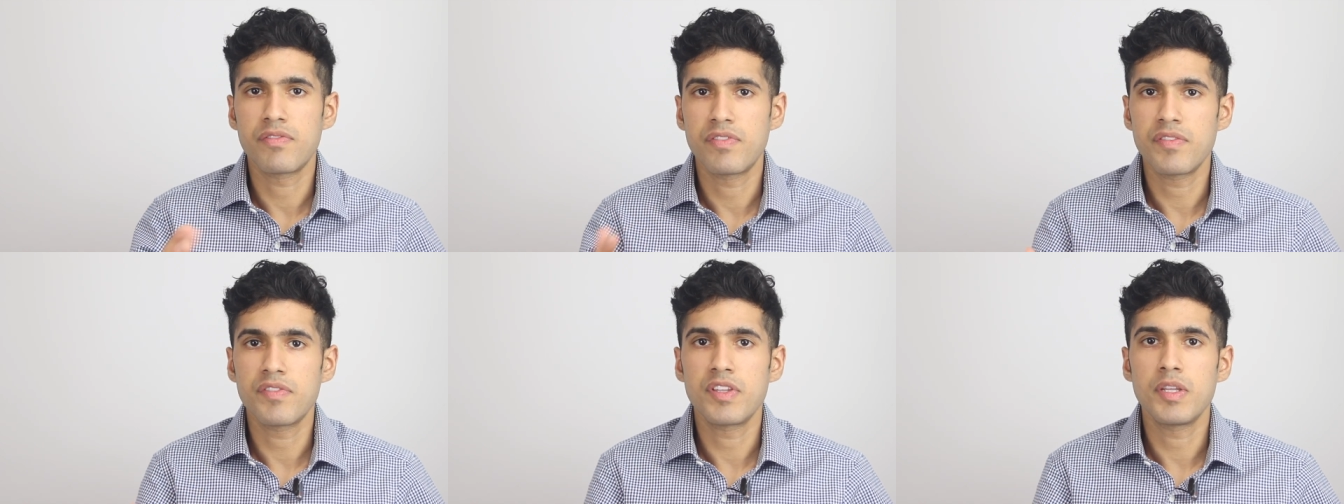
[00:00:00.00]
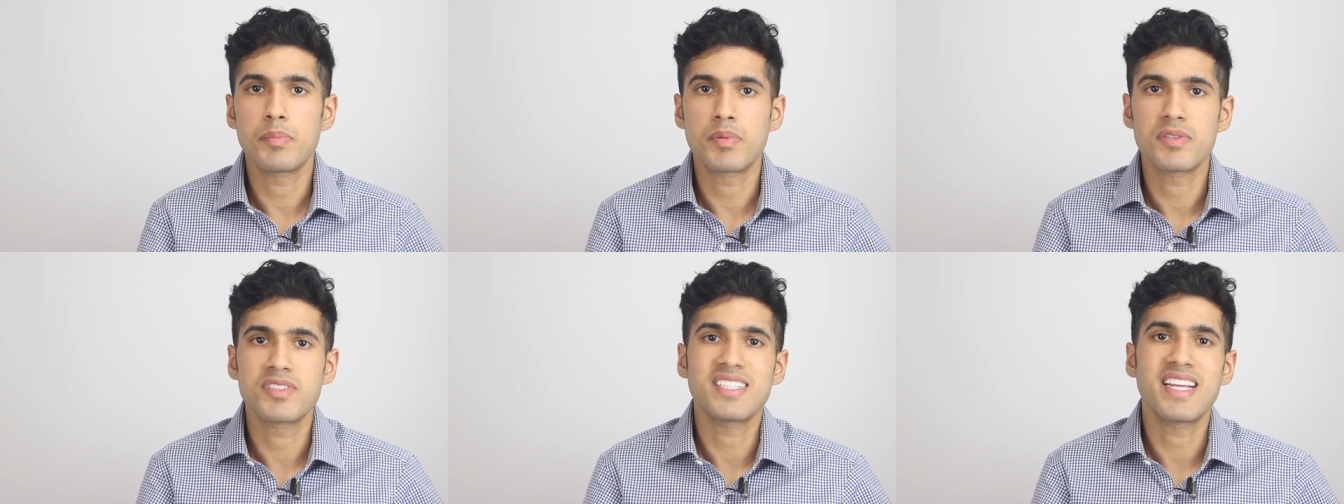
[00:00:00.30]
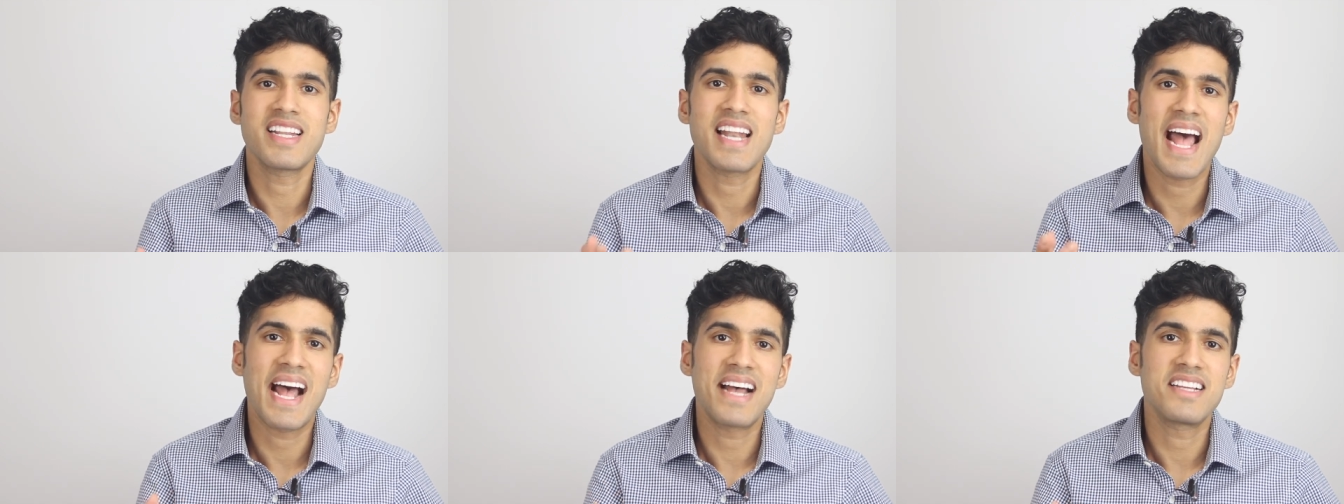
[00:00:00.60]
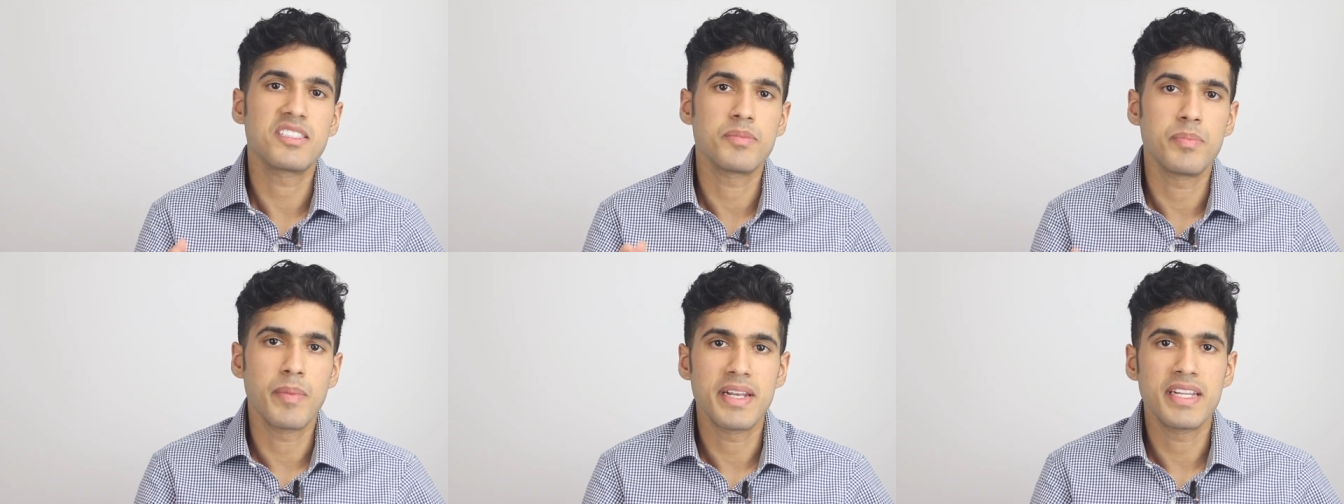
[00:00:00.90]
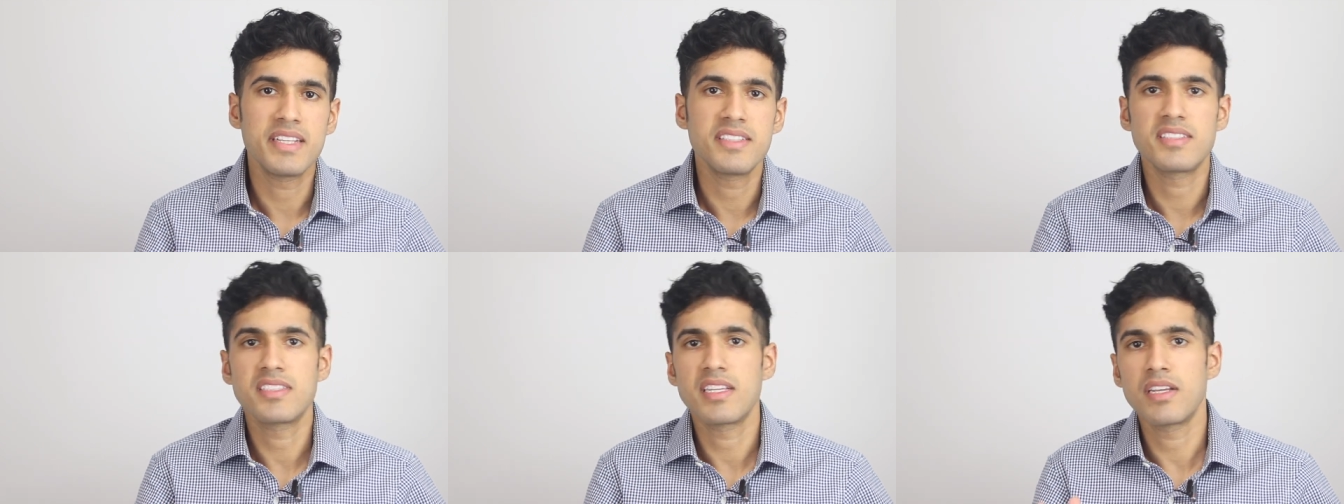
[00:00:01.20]
50% as
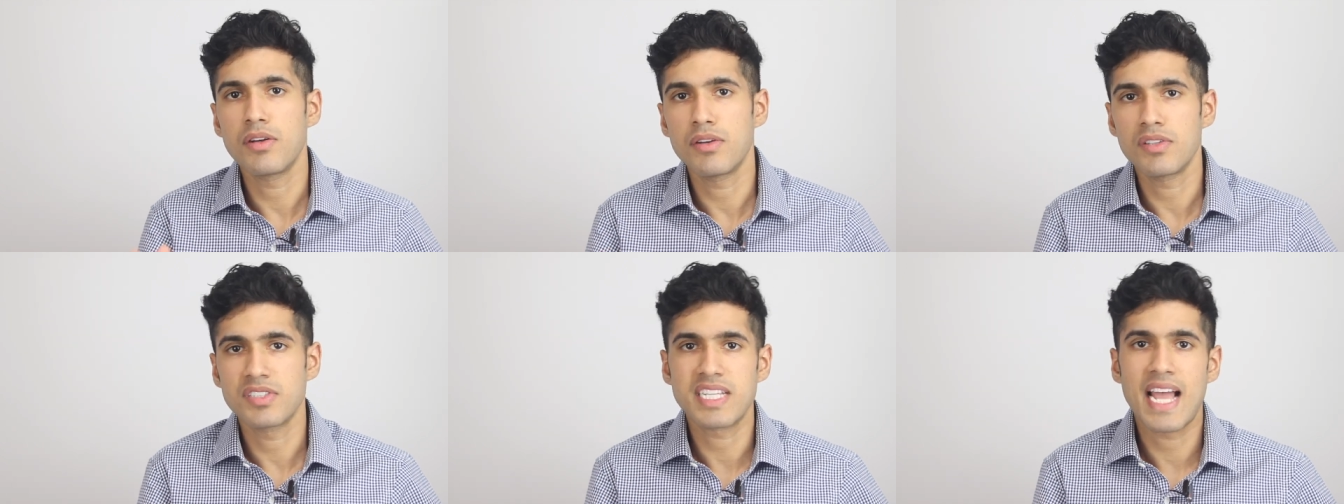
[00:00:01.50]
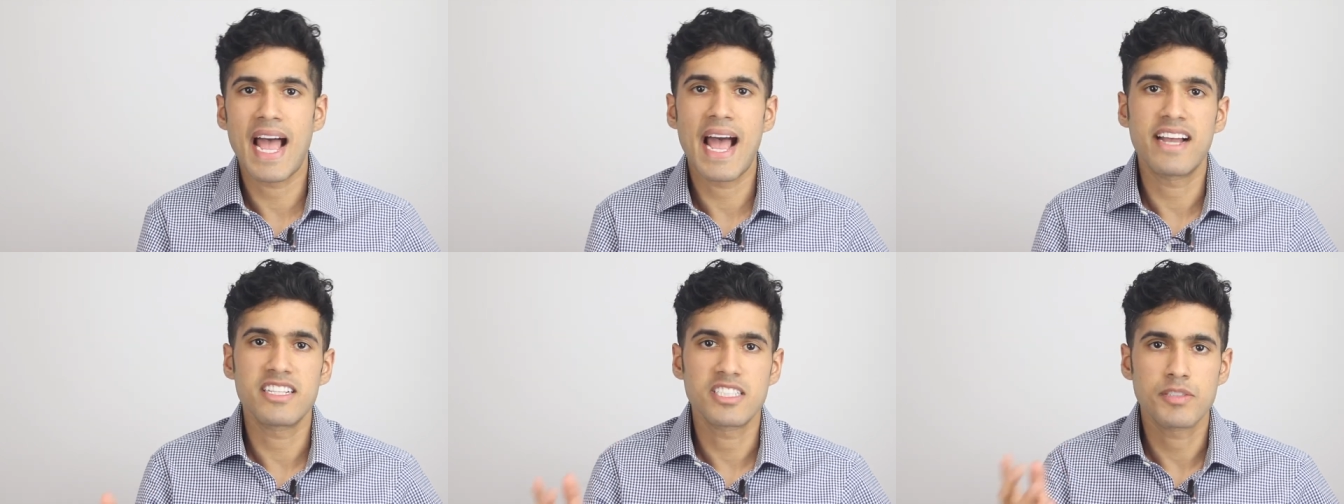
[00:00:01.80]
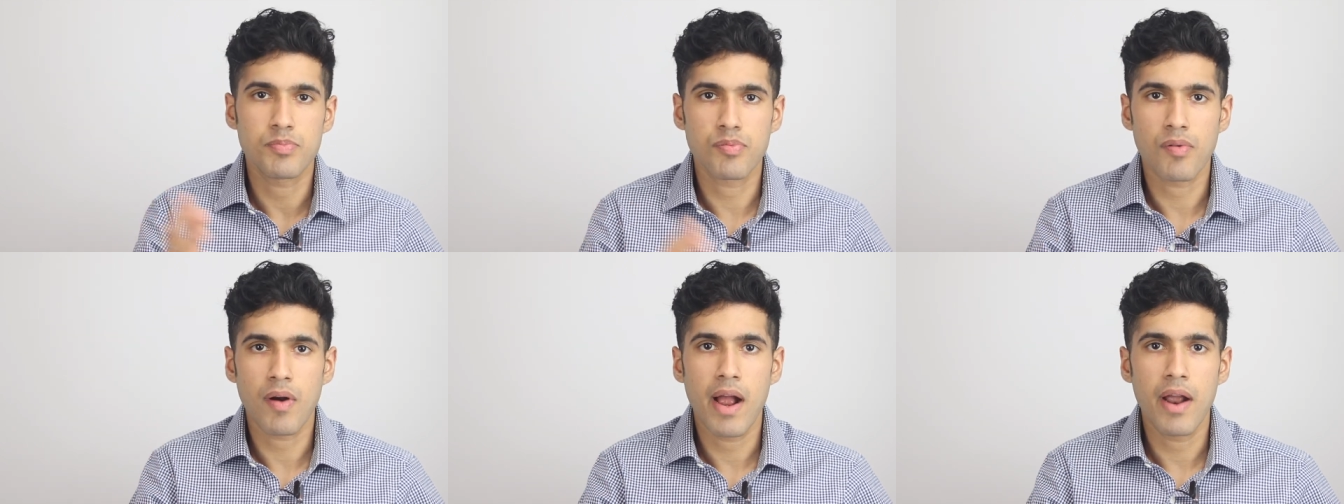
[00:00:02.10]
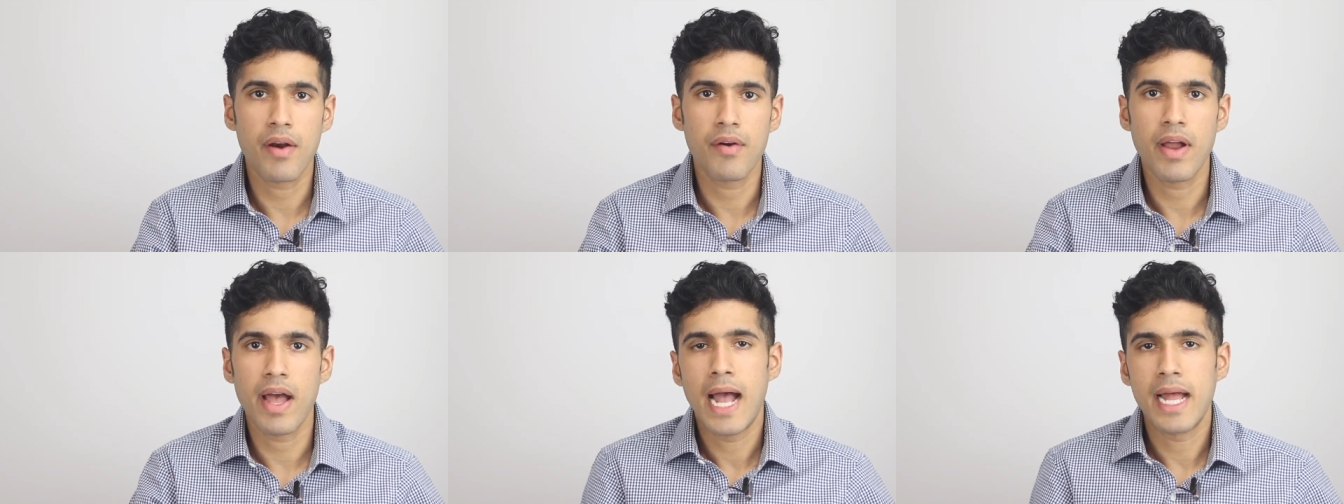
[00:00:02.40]
many sales as prior.